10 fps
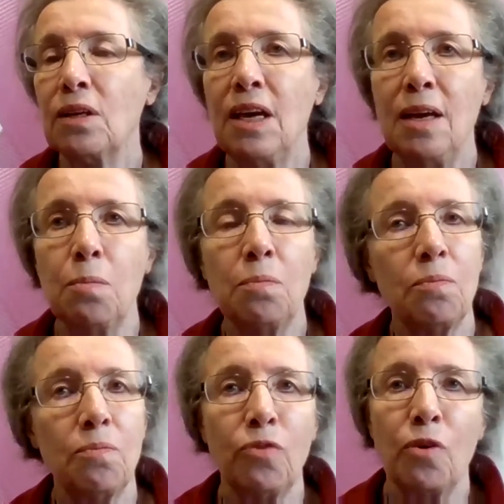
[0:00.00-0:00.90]

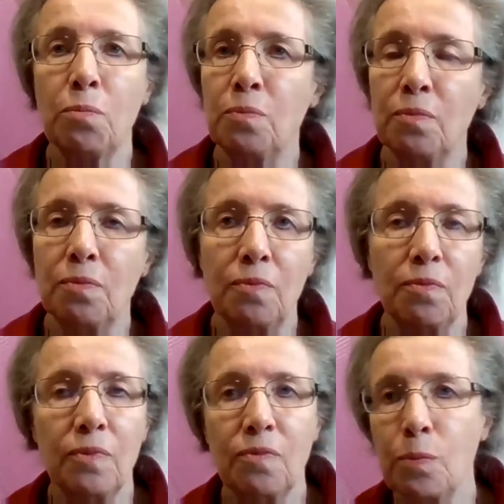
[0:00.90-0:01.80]
Kim from
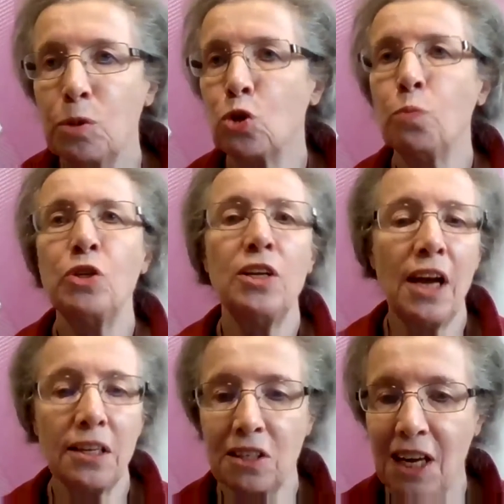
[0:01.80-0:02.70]
soup to
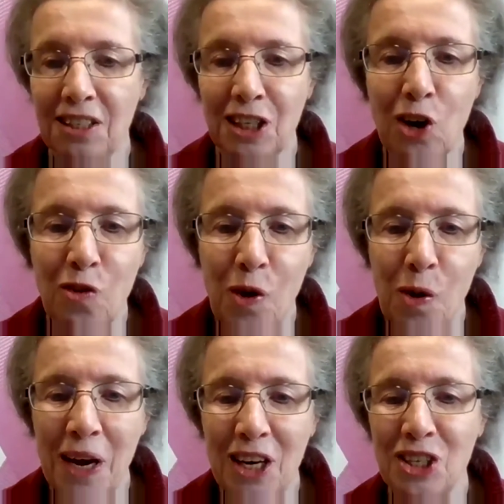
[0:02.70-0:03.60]
nuts takes care of our
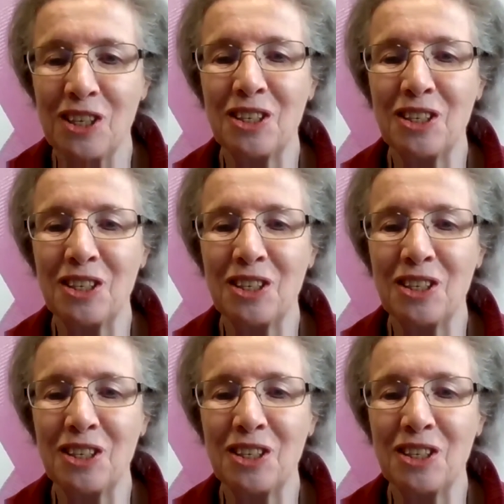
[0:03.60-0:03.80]
patients.